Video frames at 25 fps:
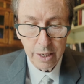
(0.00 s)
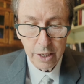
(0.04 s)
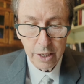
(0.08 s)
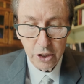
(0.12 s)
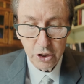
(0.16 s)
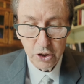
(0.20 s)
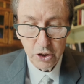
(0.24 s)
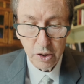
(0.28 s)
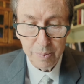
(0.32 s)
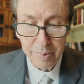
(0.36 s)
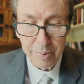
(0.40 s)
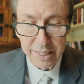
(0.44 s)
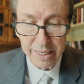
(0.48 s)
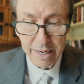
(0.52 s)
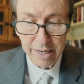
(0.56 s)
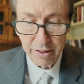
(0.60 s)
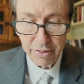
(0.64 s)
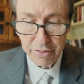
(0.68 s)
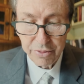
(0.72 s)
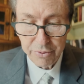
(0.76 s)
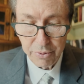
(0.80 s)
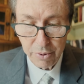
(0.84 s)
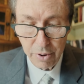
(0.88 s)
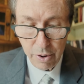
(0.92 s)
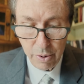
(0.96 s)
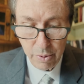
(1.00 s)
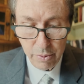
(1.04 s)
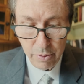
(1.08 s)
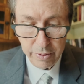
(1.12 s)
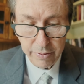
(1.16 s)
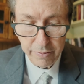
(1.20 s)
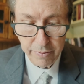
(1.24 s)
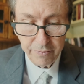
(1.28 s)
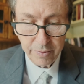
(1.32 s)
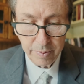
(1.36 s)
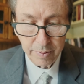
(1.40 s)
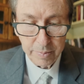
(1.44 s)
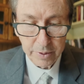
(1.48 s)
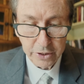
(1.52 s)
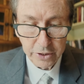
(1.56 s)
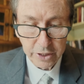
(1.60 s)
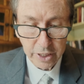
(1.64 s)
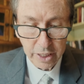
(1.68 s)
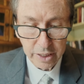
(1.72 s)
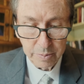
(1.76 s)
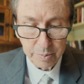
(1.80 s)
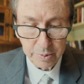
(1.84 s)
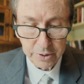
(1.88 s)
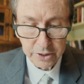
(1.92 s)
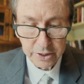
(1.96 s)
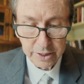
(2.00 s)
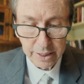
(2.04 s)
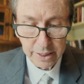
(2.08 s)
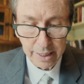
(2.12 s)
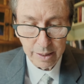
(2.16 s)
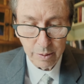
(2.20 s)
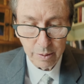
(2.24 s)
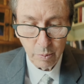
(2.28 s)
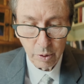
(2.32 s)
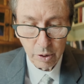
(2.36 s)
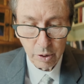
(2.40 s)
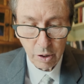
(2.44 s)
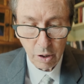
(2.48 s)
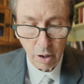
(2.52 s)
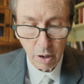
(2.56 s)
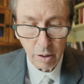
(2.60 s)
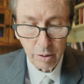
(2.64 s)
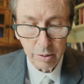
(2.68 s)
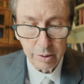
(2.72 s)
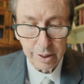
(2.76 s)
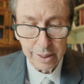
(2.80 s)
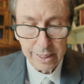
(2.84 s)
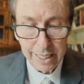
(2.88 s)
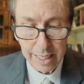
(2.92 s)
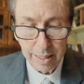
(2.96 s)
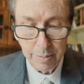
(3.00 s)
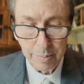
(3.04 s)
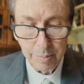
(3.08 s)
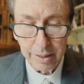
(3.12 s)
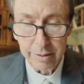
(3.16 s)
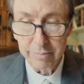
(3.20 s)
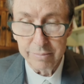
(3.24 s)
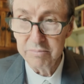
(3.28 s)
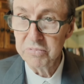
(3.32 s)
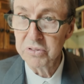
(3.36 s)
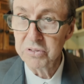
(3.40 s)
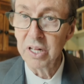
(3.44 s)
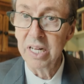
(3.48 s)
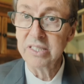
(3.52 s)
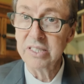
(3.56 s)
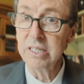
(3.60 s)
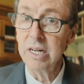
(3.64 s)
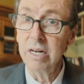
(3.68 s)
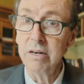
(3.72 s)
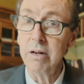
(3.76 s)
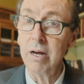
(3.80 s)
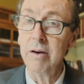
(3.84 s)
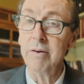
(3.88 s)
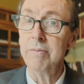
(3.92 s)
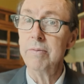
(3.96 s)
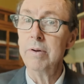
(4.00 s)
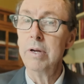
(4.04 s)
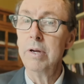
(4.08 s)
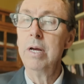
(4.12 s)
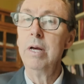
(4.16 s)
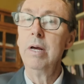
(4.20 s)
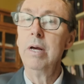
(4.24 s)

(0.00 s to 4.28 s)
should be dethroned from the judgment seat were called kingmen. So that's not tough.